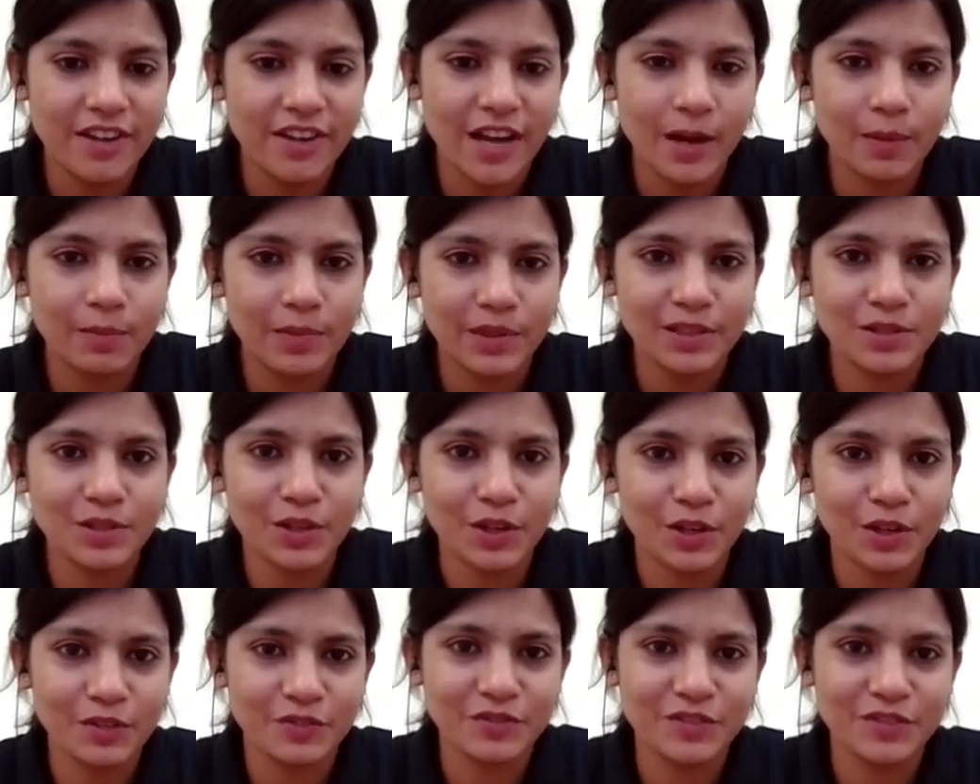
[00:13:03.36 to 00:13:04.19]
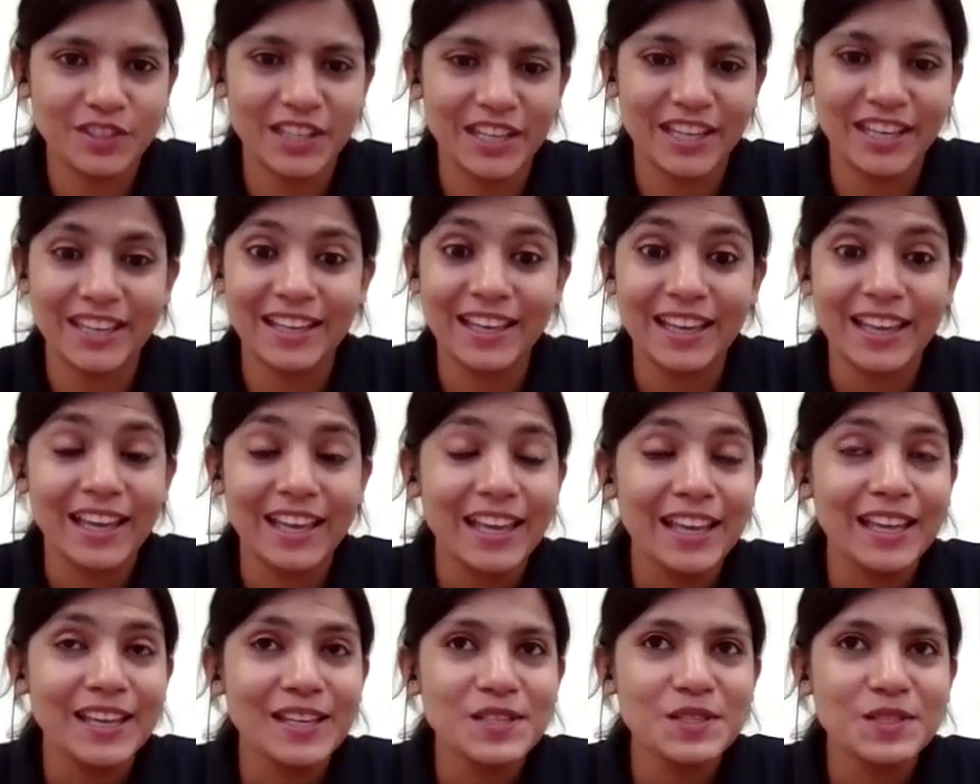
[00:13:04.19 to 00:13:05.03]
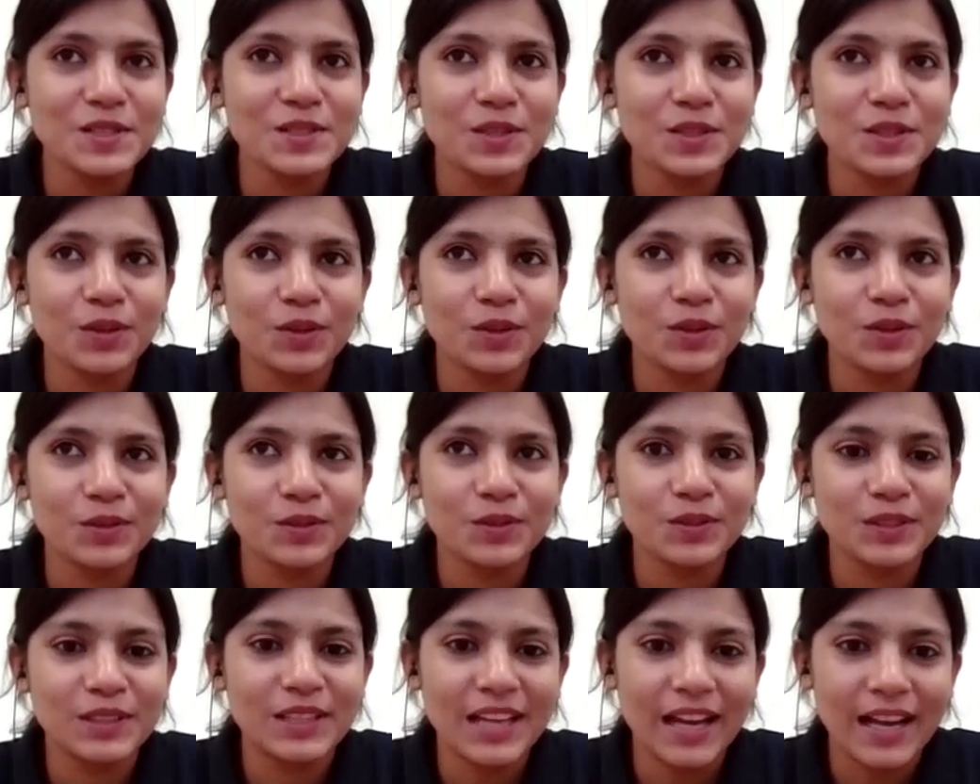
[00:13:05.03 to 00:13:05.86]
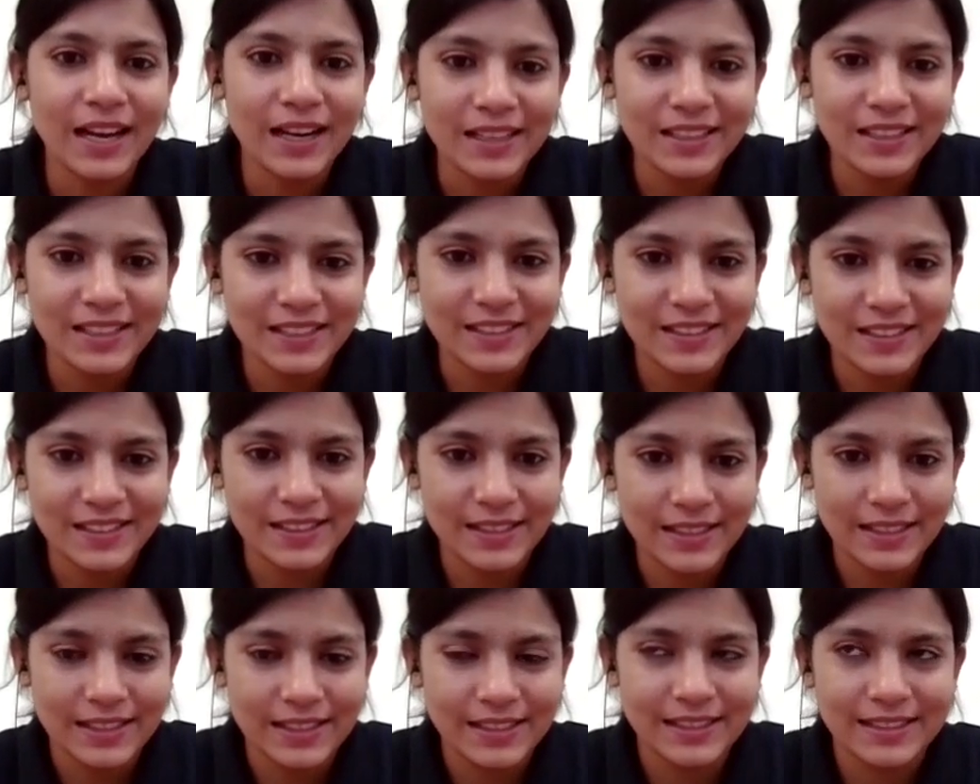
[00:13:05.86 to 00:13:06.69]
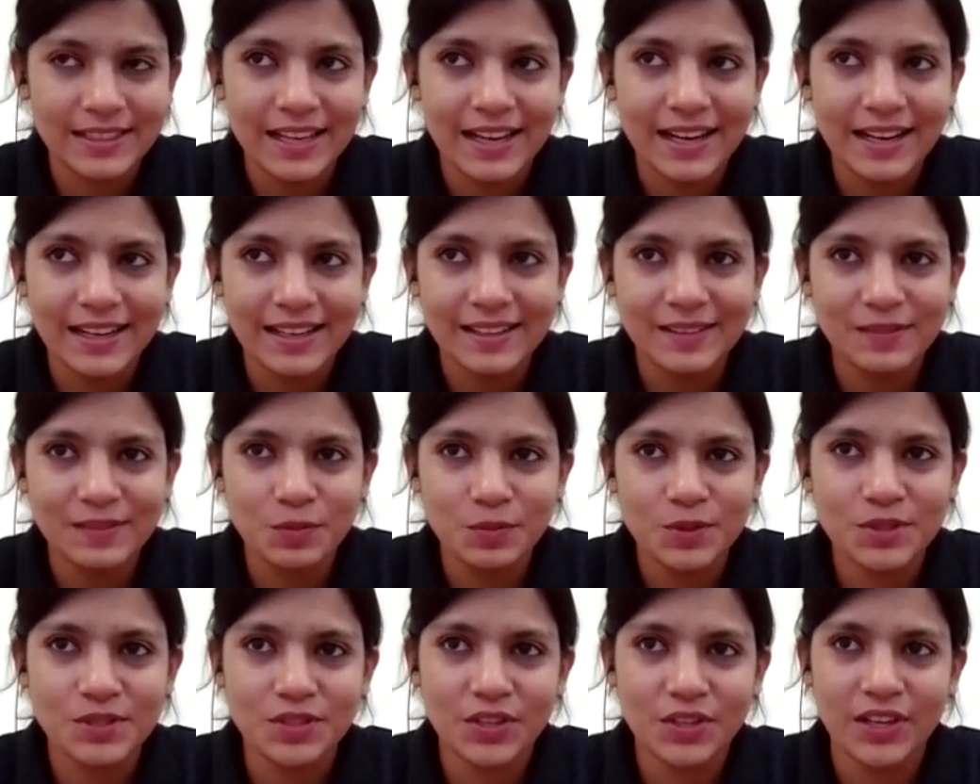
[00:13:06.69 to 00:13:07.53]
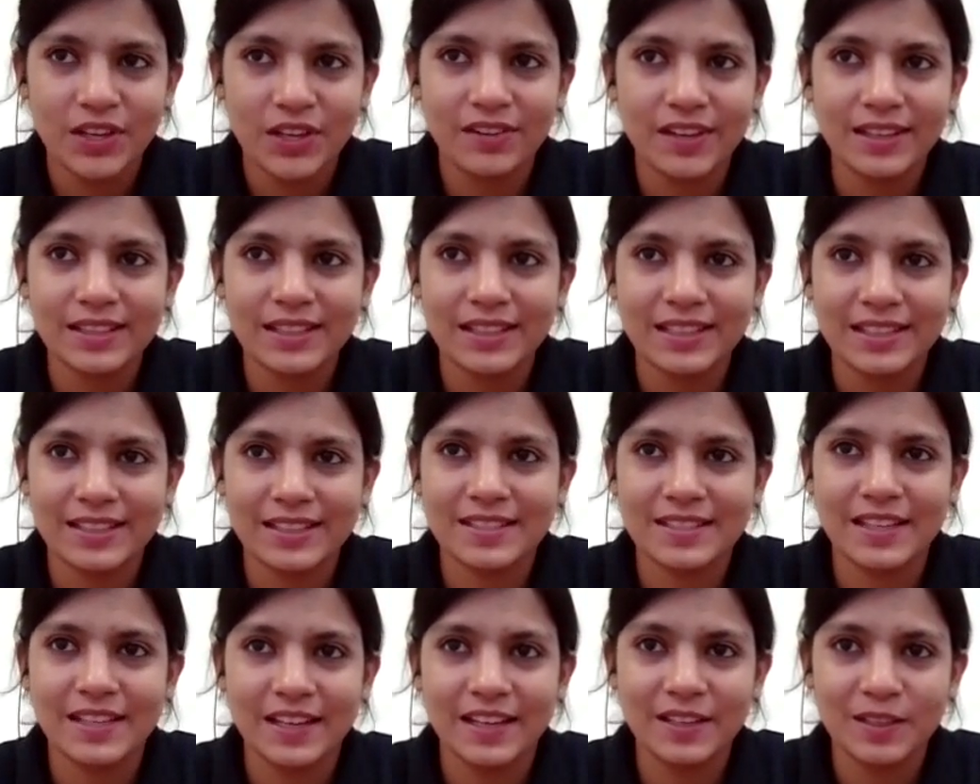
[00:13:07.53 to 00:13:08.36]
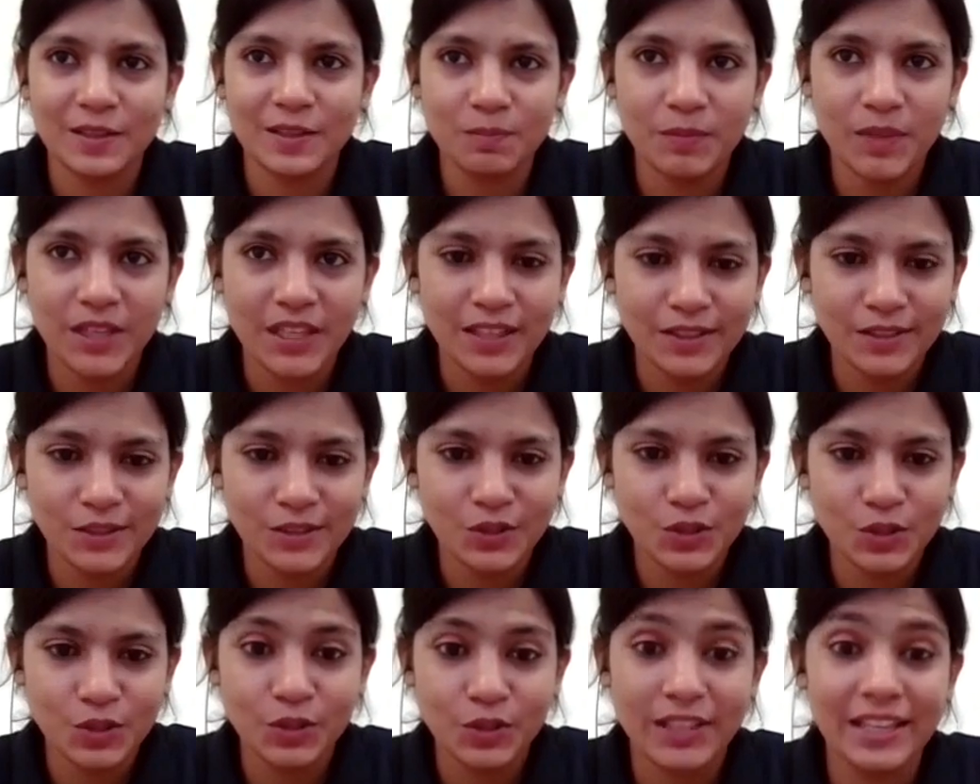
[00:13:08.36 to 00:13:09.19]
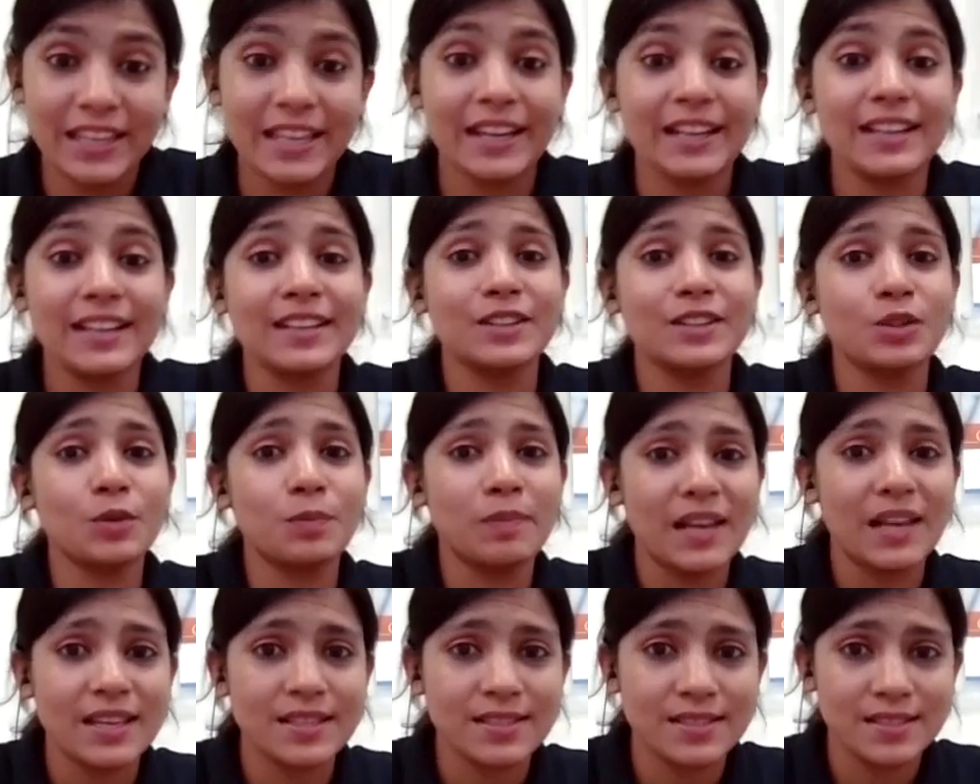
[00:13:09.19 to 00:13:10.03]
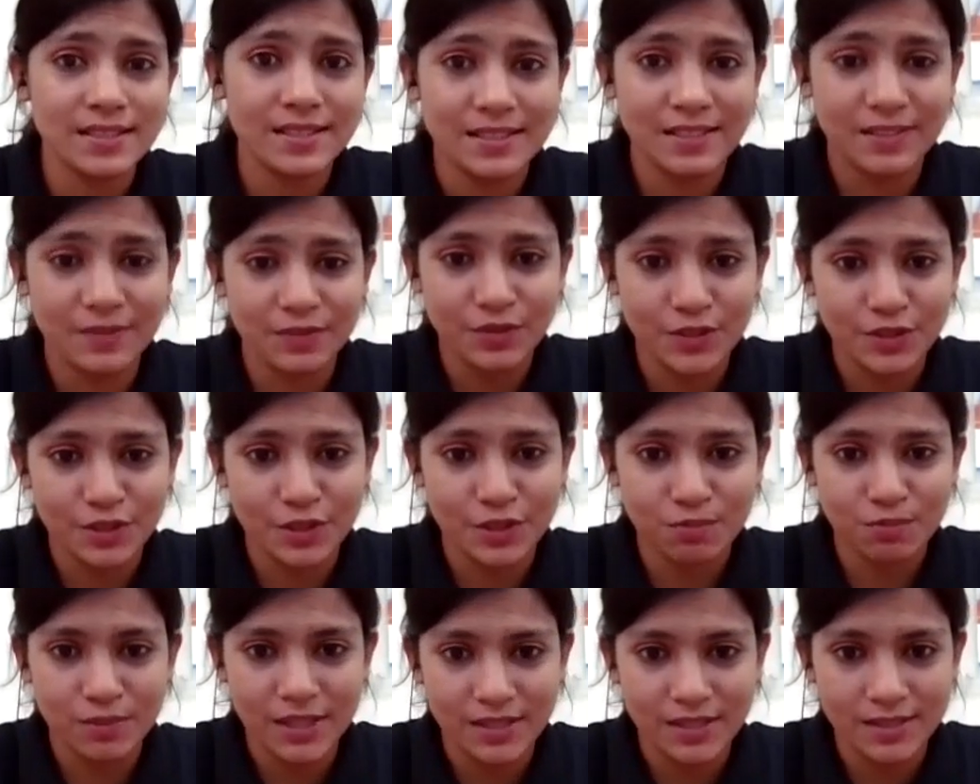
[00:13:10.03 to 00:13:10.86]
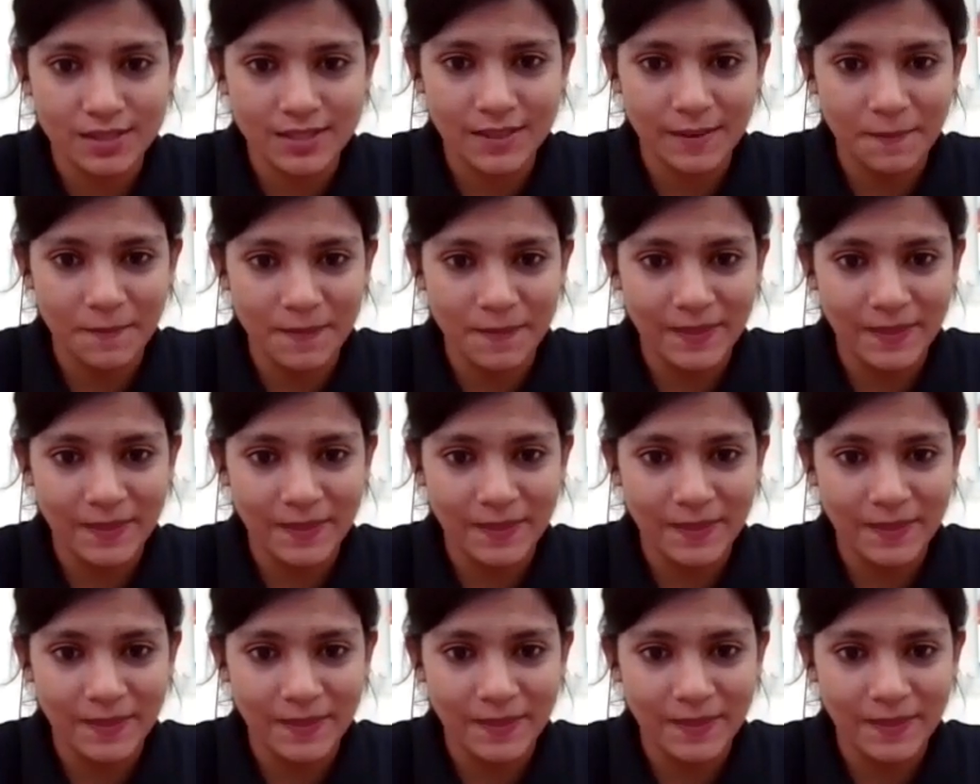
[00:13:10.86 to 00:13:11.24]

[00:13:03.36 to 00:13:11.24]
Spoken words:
fabric sort of thing. So that was the area that excited me to get into plastics in first place.